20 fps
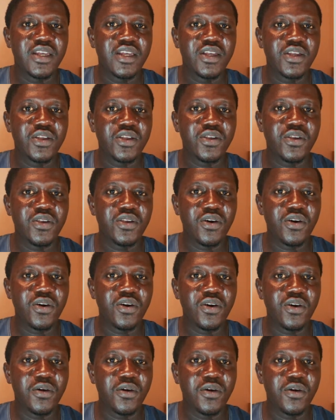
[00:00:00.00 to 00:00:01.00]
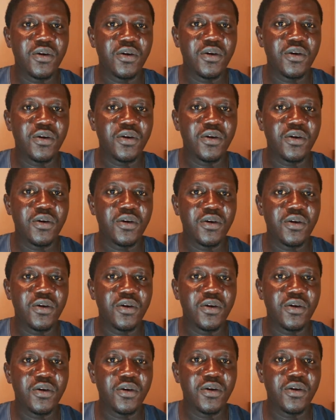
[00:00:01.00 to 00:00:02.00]
your basic
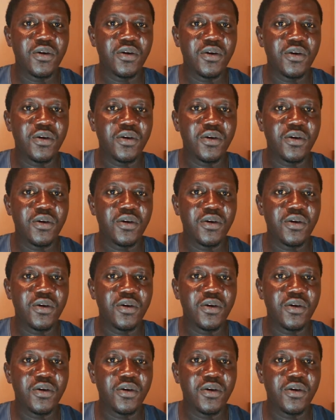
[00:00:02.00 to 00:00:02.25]
activities.